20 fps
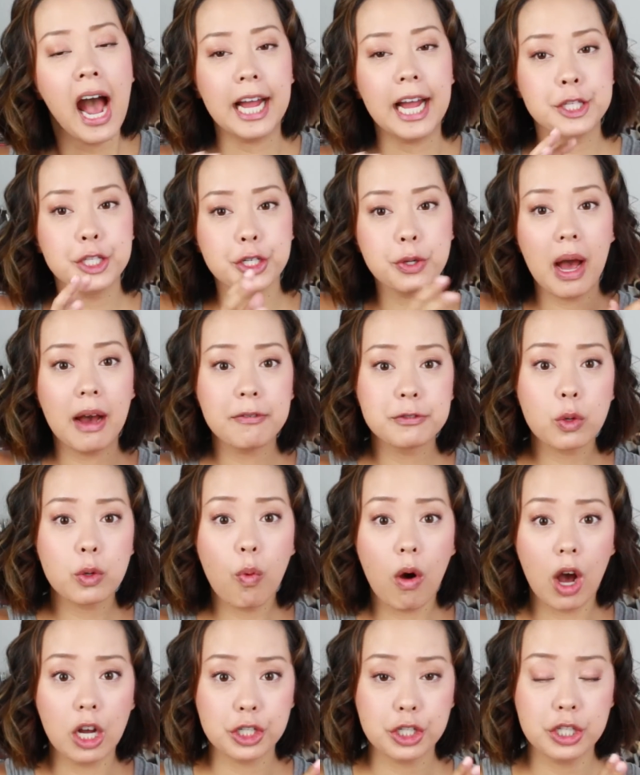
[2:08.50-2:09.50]
I do have to
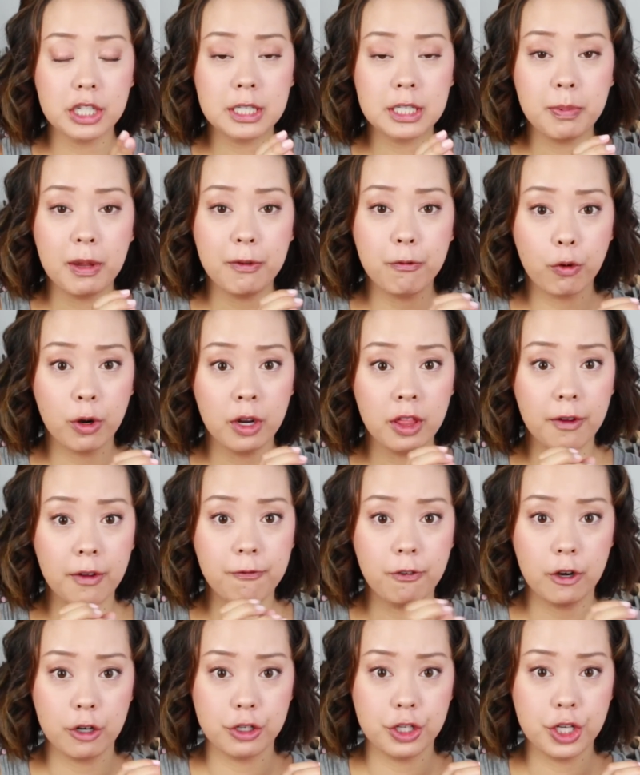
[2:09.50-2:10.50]
wash this before the
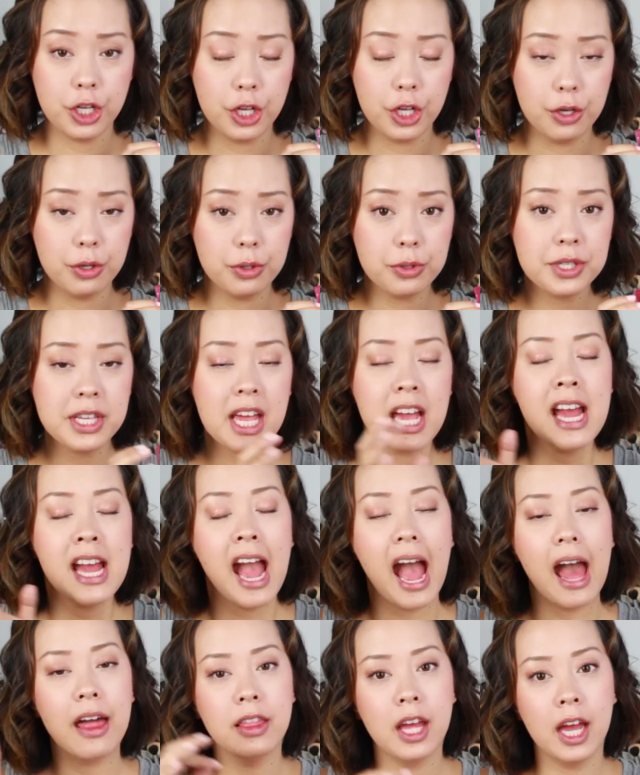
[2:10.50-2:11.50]
first use
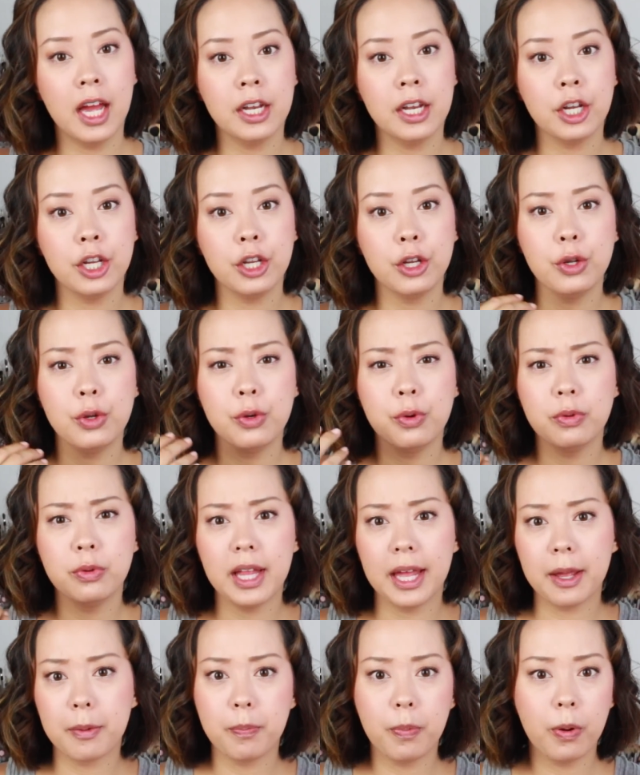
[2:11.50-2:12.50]
and then you
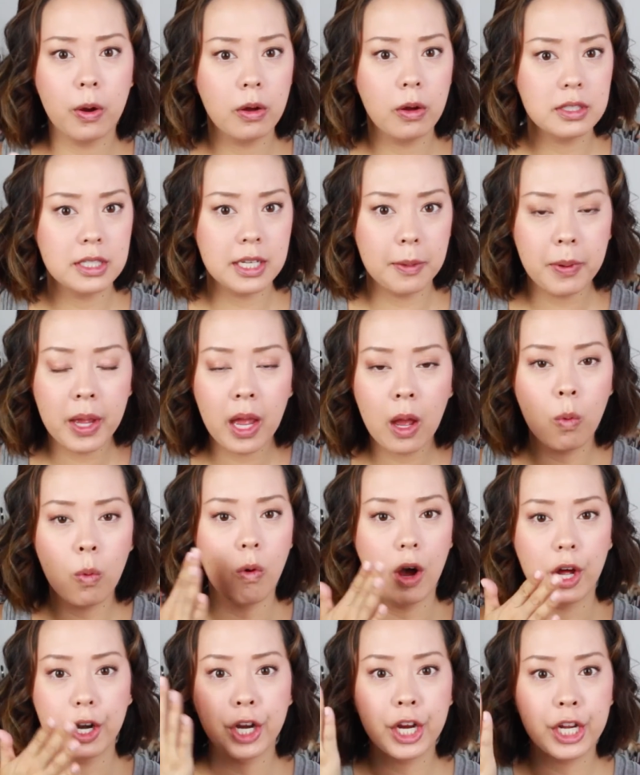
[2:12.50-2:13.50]
like put, dip it in
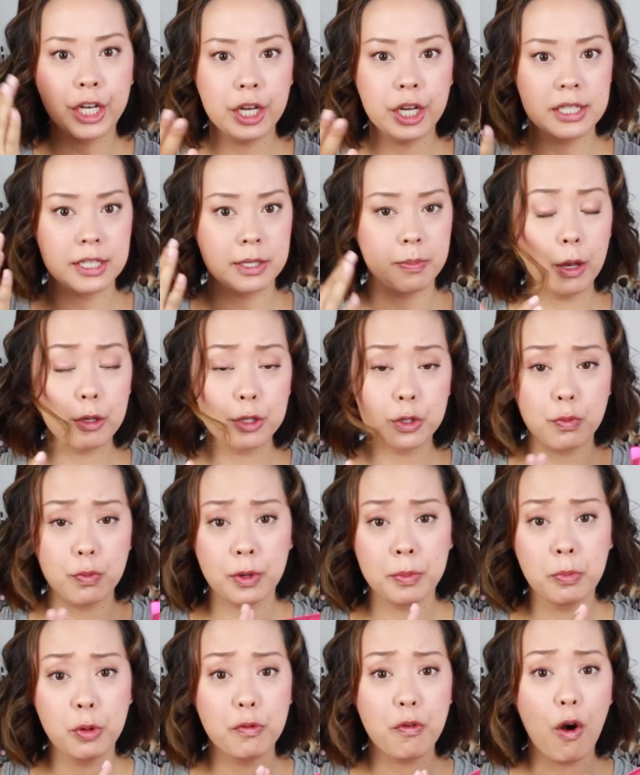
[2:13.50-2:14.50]
water and it's supposed to
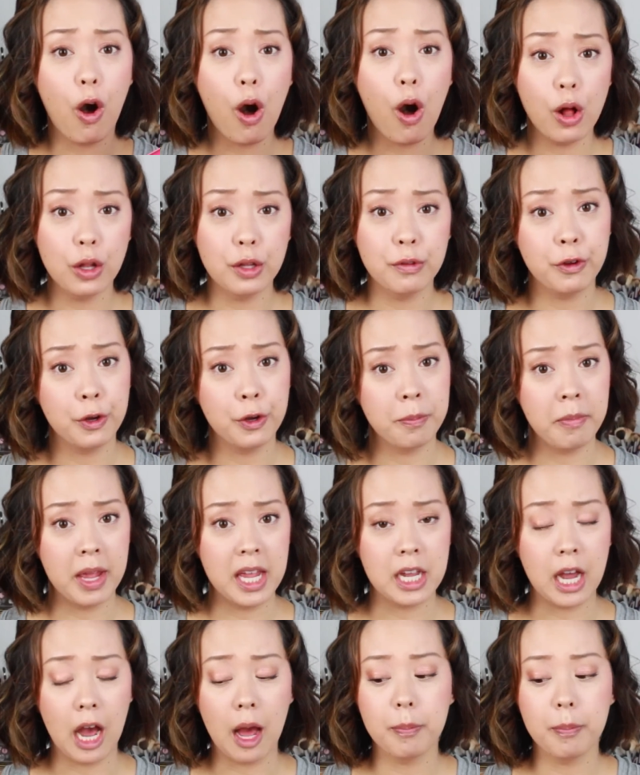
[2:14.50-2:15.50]
remove all of your
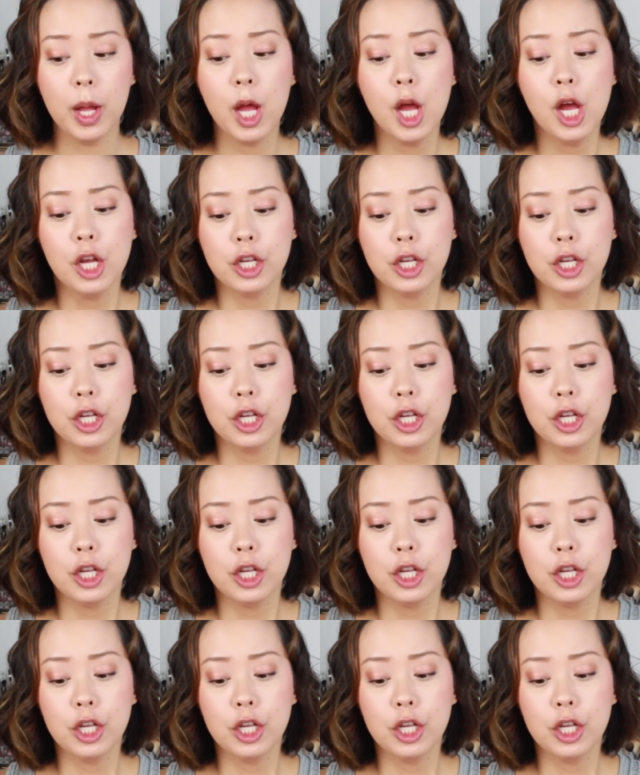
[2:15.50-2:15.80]
makeup.